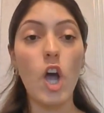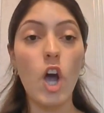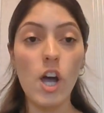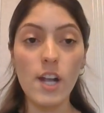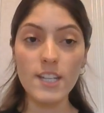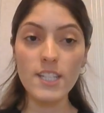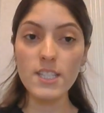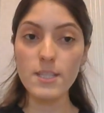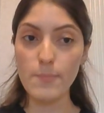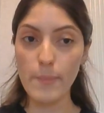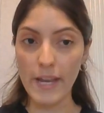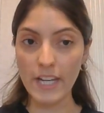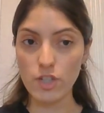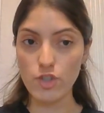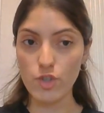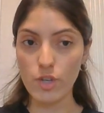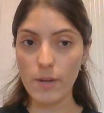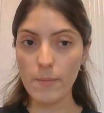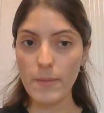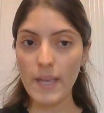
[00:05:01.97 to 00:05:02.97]
on a
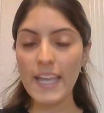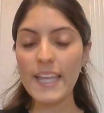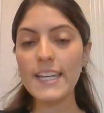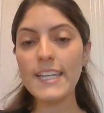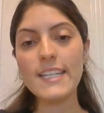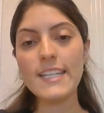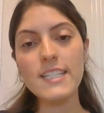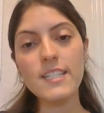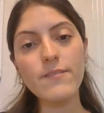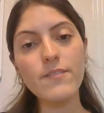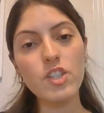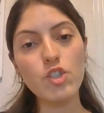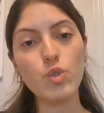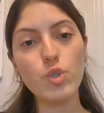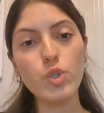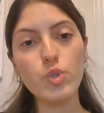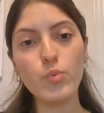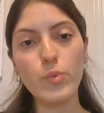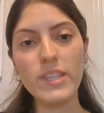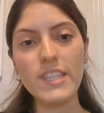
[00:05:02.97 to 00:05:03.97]
spectrum and
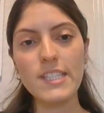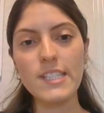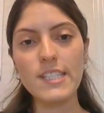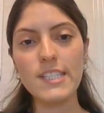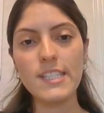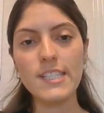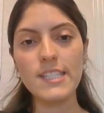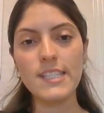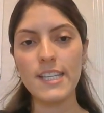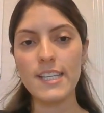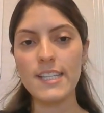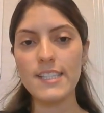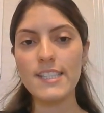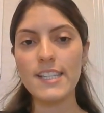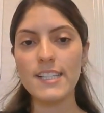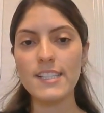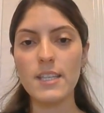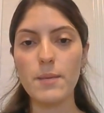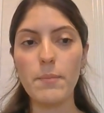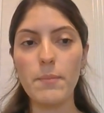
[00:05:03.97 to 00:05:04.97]
individuals with this disease
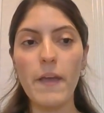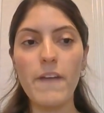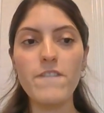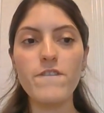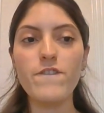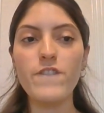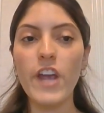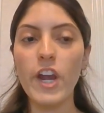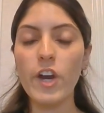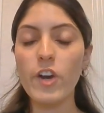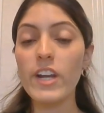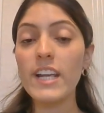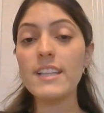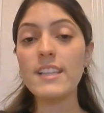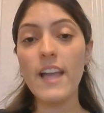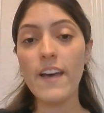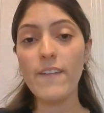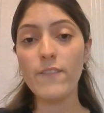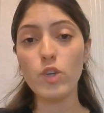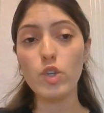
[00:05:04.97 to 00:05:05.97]
exhibit varying
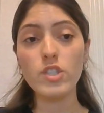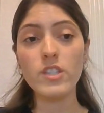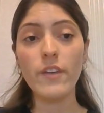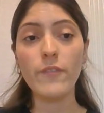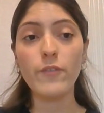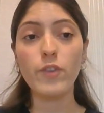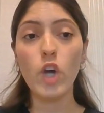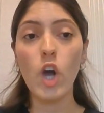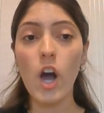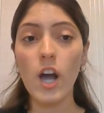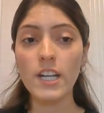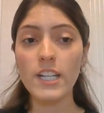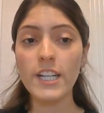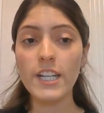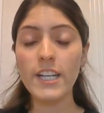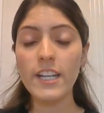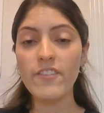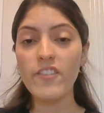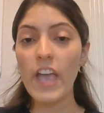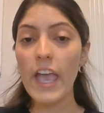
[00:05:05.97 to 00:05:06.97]
levels of
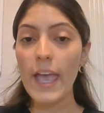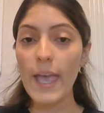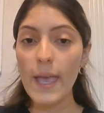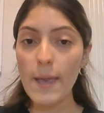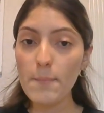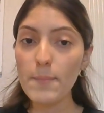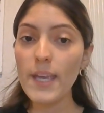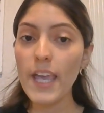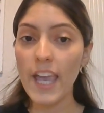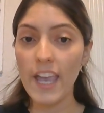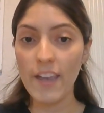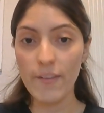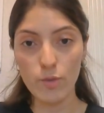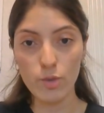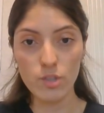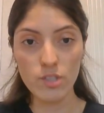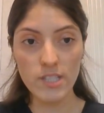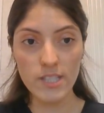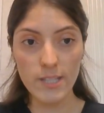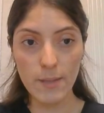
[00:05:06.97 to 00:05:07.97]
cognitive and
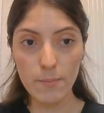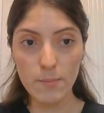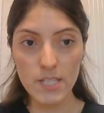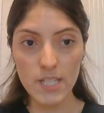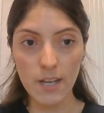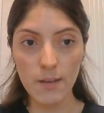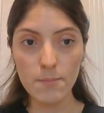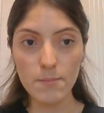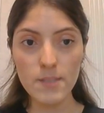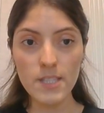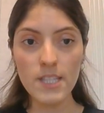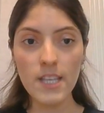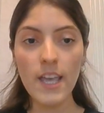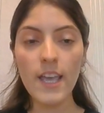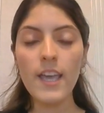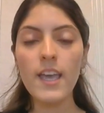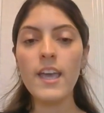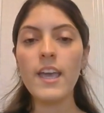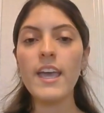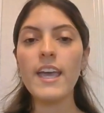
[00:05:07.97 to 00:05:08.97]
behavioral symptoms,
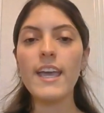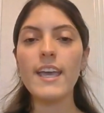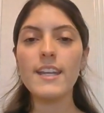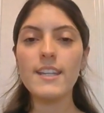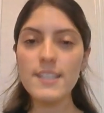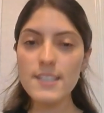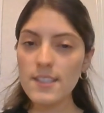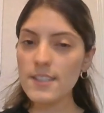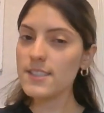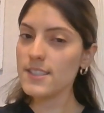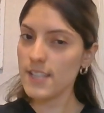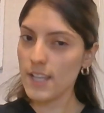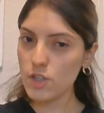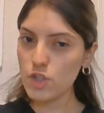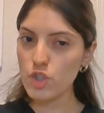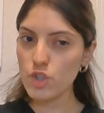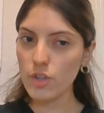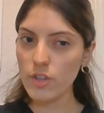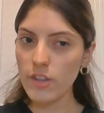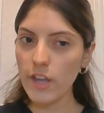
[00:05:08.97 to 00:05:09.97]
It is
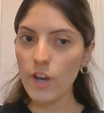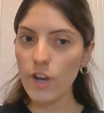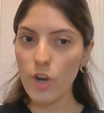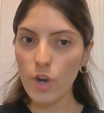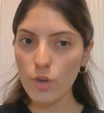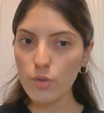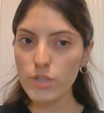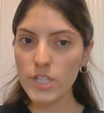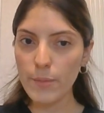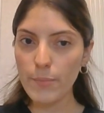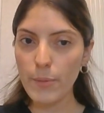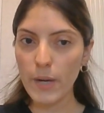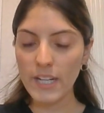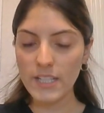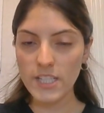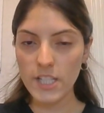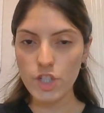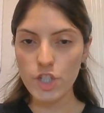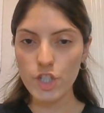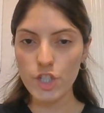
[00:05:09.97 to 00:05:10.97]
essential that OT
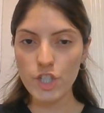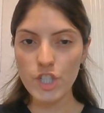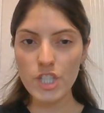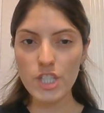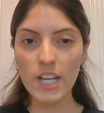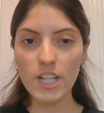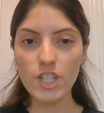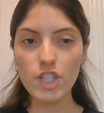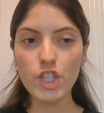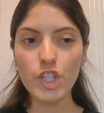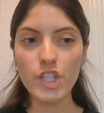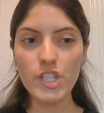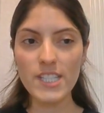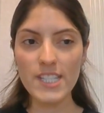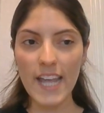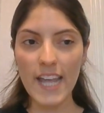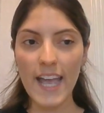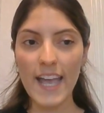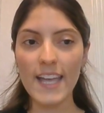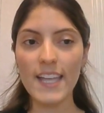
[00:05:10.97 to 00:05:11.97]
practitioners
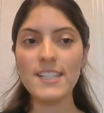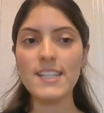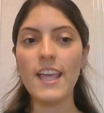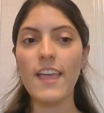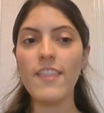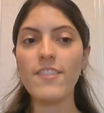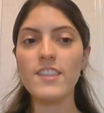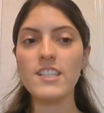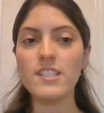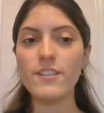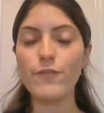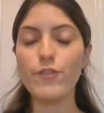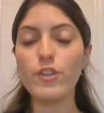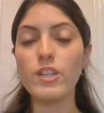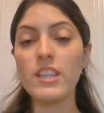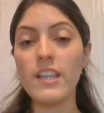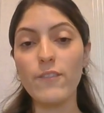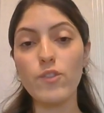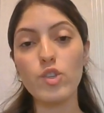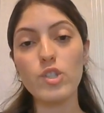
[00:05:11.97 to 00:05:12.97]
understand the different
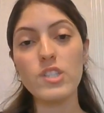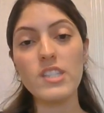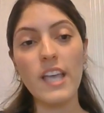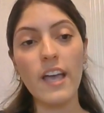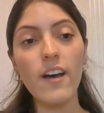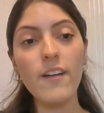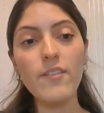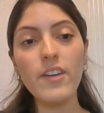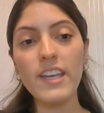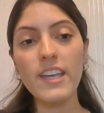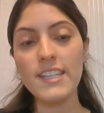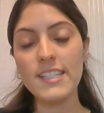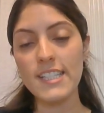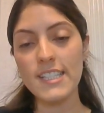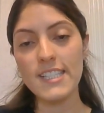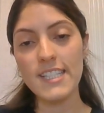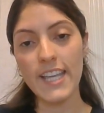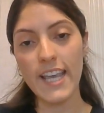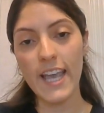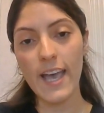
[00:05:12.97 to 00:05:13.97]
levels of
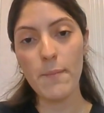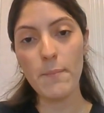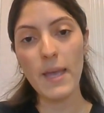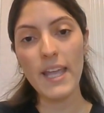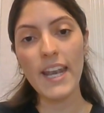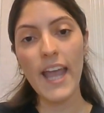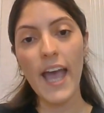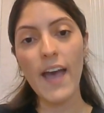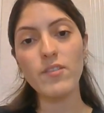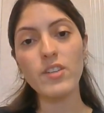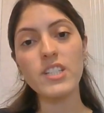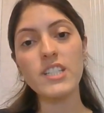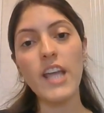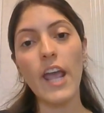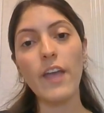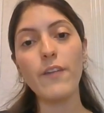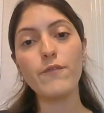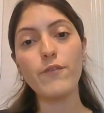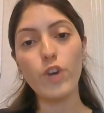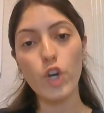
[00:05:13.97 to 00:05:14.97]
ACDM and have a
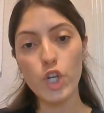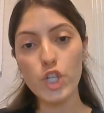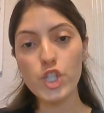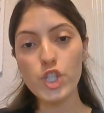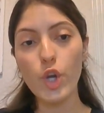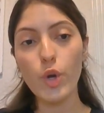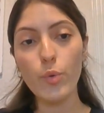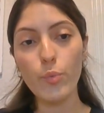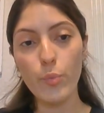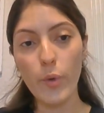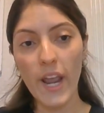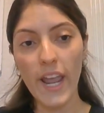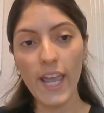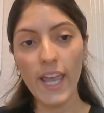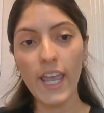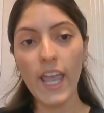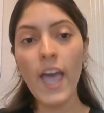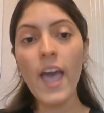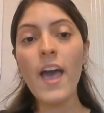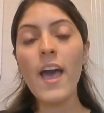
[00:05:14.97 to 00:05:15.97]
diverse
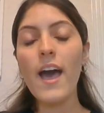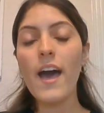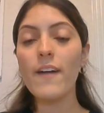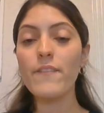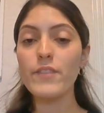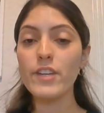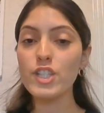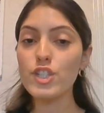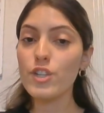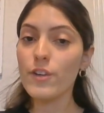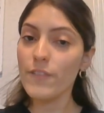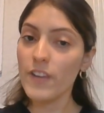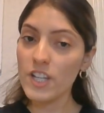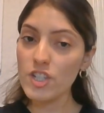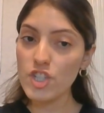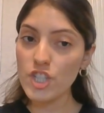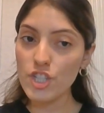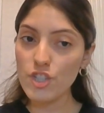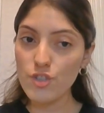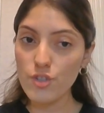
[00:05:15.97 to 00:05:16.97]
array of
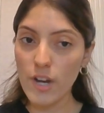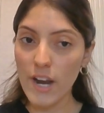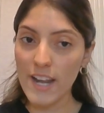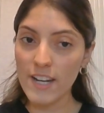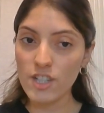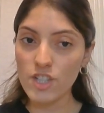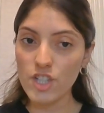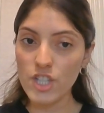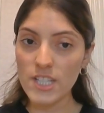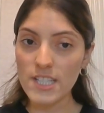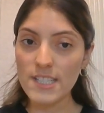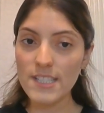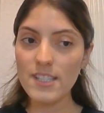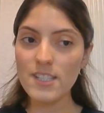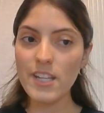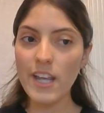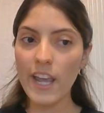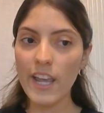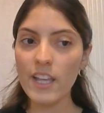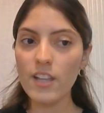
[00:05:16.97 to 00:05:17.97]
intervention strategies
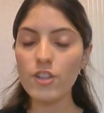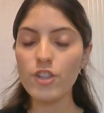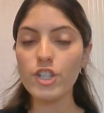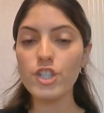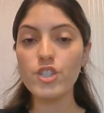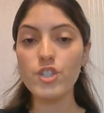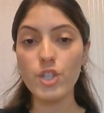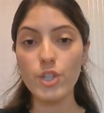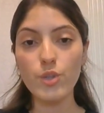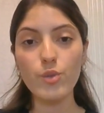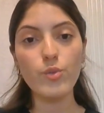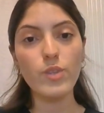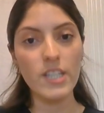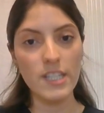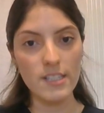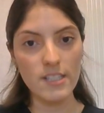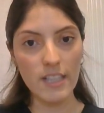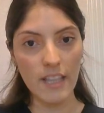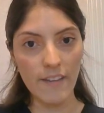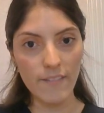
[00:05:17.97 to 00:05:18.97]
tailored to
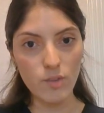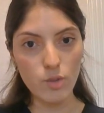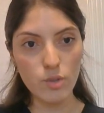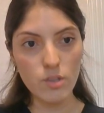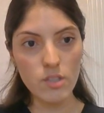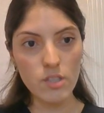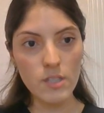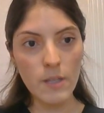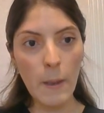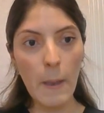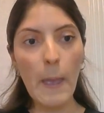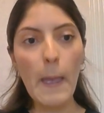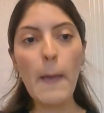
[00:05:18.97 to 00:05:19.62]
these levels.